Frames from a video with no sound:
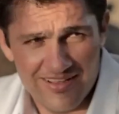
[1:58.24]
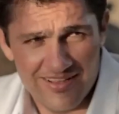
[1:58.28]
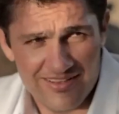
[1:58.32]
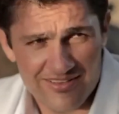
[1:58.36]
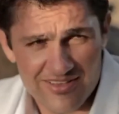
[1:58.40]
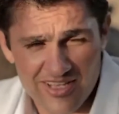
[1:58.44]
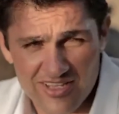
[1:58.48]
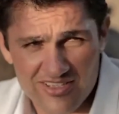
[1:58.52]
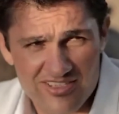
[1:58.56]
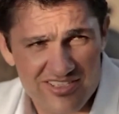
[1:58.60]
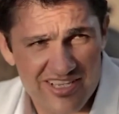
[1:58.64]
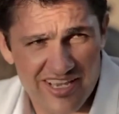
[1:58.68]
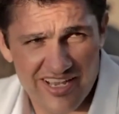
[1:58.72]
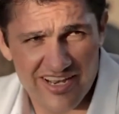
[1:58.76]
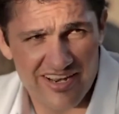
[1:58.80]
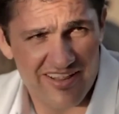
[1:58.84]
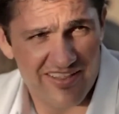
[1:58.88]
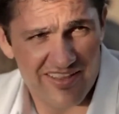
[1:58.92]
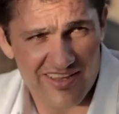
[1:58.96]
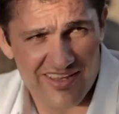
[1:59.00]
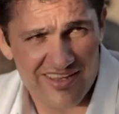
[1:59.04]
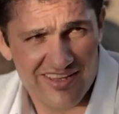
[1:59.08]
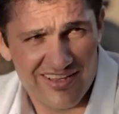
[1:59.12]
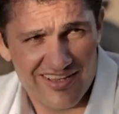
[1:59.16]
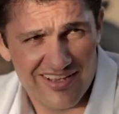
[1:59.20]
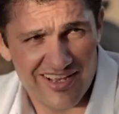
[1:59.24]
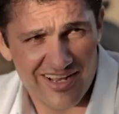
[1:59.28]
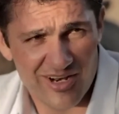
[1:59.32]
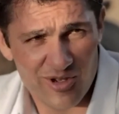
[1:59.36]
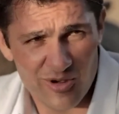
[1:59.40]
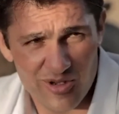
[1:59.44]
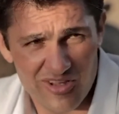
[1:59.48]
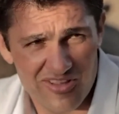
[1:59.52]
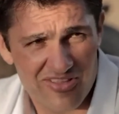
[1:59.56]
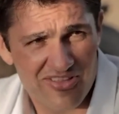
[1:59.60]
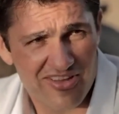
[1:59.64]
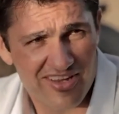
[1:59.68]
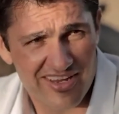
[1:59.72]
Don't say anything. I know what
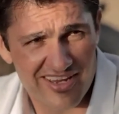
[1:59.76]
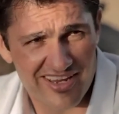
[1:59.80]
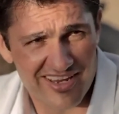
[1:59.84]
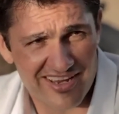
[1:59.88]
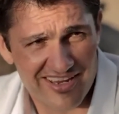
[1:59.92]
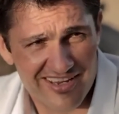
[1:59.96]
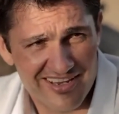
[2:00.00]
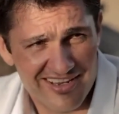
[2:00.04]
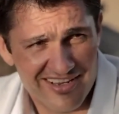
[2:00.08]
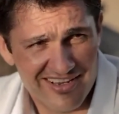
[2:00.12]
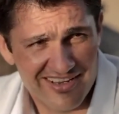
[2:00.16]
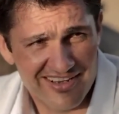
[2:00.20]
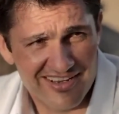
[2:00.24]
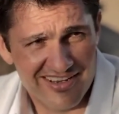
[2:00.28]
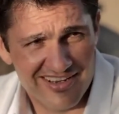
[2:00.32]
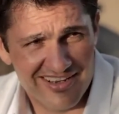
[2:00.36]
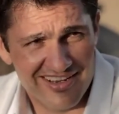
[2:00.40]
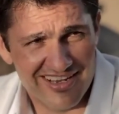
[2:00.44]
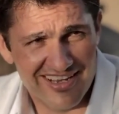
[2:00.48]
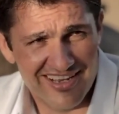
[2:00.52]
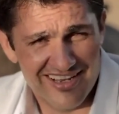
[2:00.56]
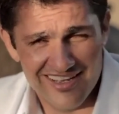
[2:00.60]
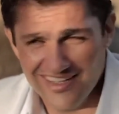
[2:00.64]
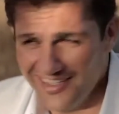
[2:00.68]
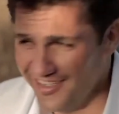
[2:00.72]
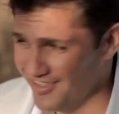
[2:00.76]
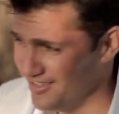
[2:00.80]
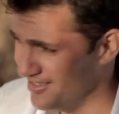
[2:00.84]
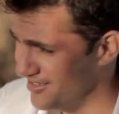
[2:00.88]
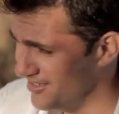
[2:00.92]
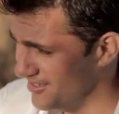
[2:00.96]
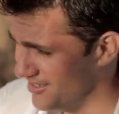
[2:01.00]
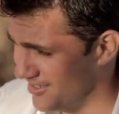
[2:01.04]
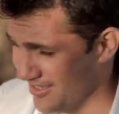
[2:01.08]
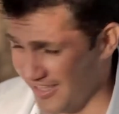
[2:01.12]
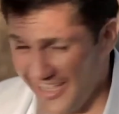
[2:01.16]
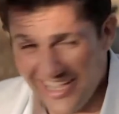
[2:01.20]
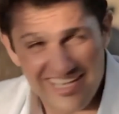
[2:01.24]
you're thinking.
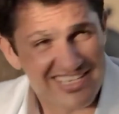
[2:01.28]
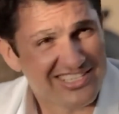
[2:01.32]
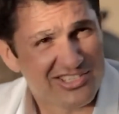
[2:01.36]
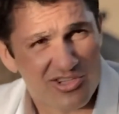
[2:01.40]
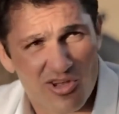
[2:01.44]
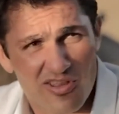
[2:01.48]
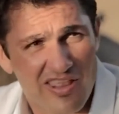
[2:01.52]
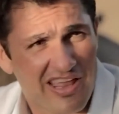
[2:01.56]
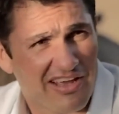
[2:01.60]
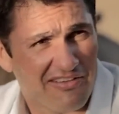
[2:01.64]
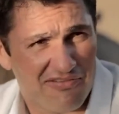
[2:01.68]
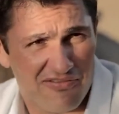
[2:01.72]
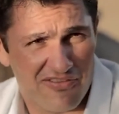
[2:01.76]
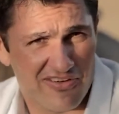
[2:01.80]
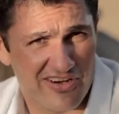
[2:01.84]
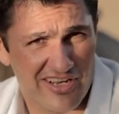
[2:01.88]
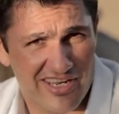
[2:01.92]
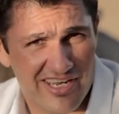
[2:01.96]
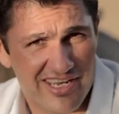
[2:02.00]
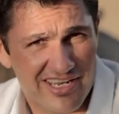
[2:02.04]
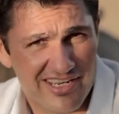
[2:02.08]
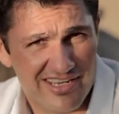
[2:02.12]
It's not that funny.